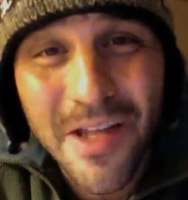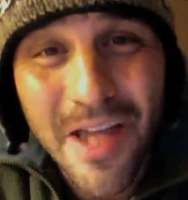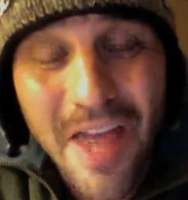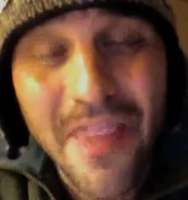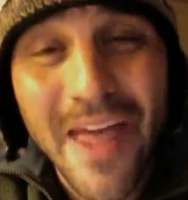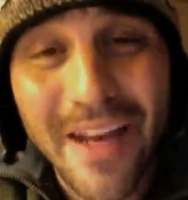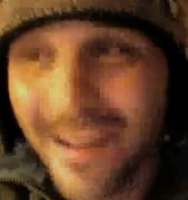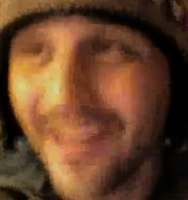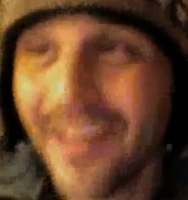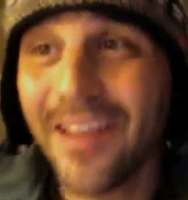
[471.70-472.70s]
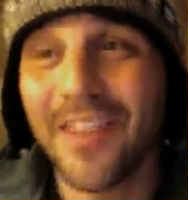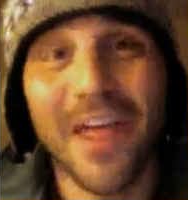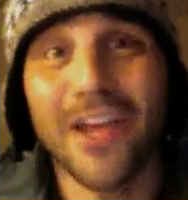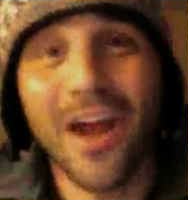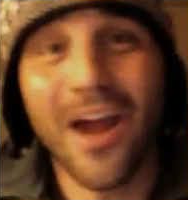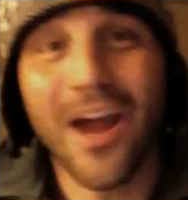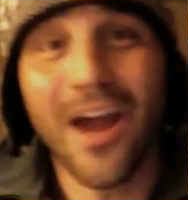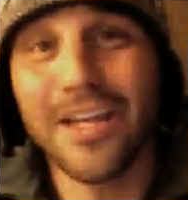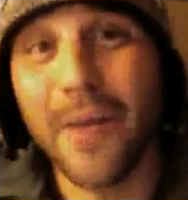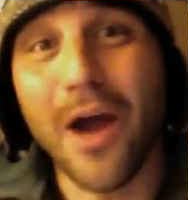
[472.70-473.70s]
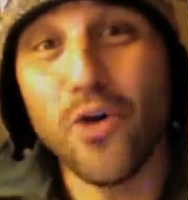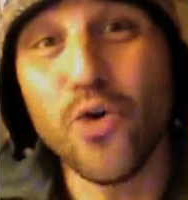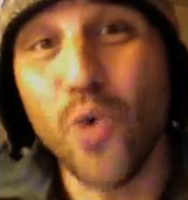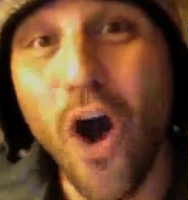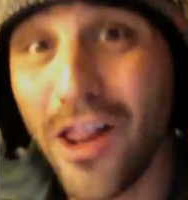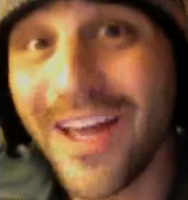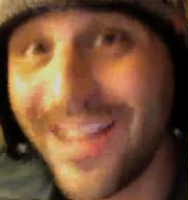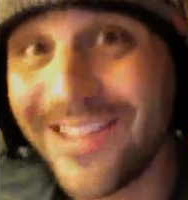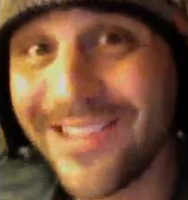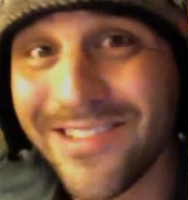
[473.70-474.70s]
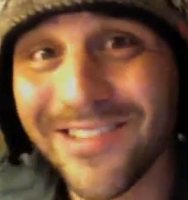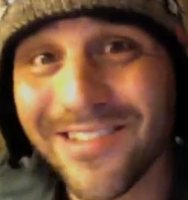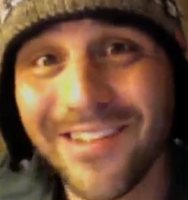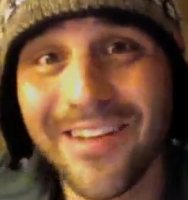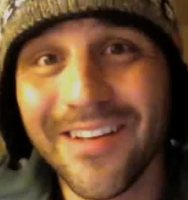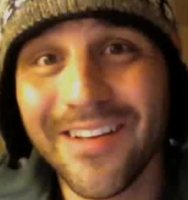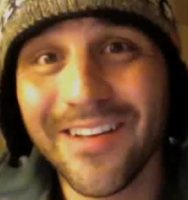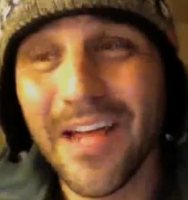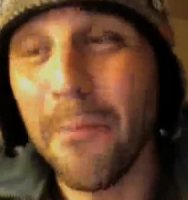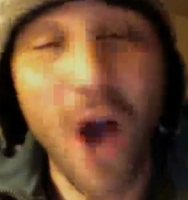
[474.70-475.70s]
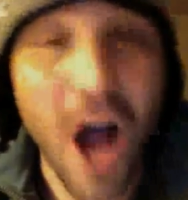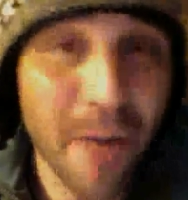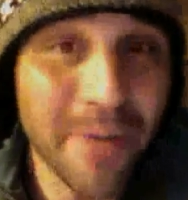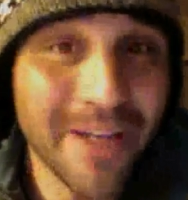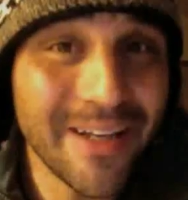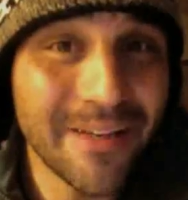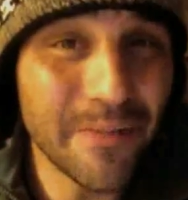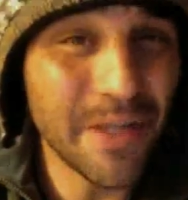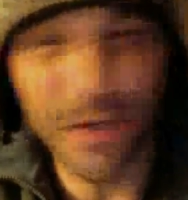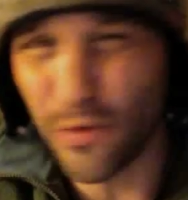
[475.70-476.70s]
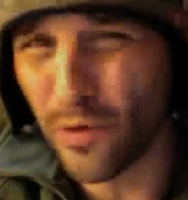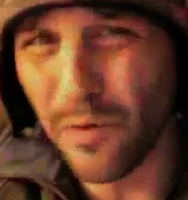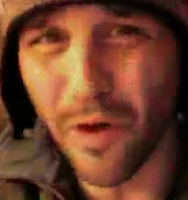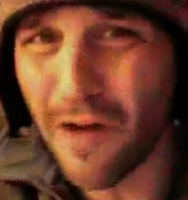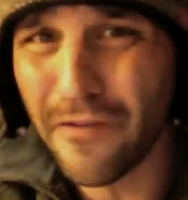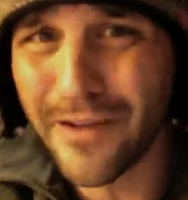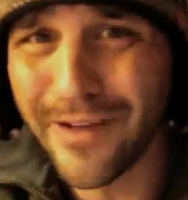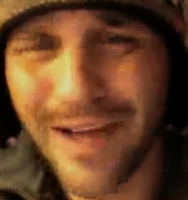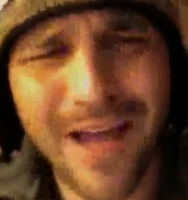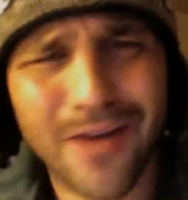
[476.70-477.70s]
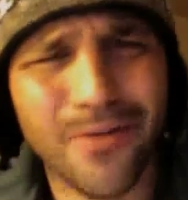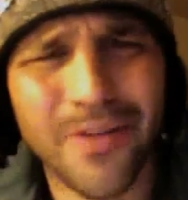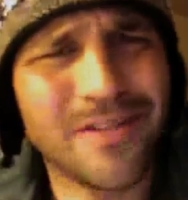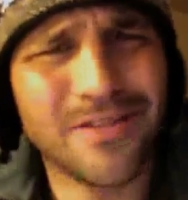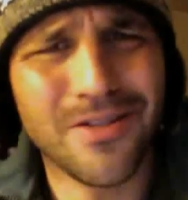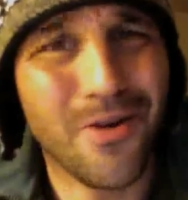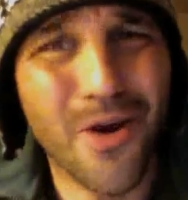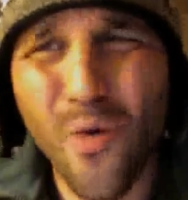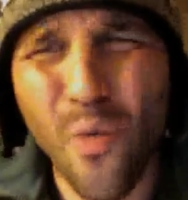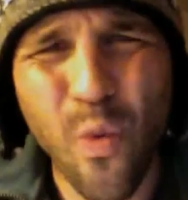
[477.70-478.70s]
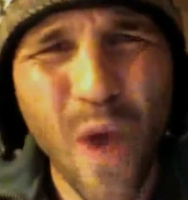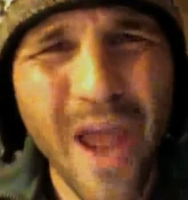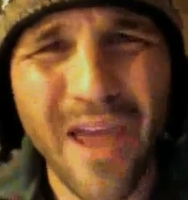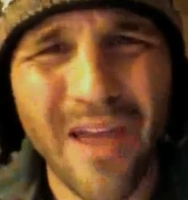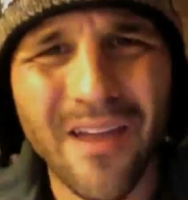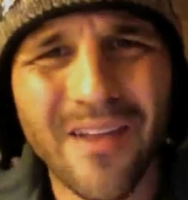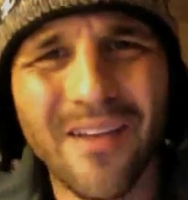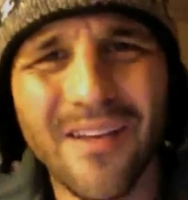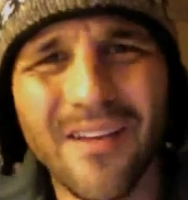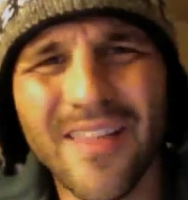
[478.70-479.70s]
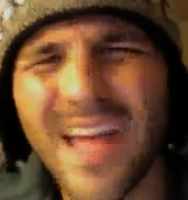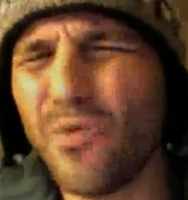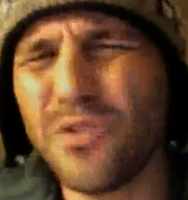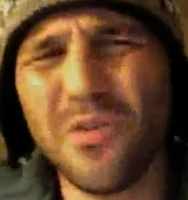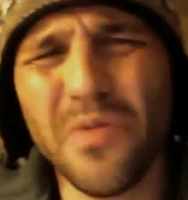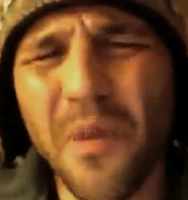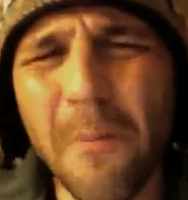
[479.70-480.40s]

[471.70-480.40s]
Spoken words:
And that your idea about who Allah is and Muhammad being a real prophet, I don't think so. No way. That was the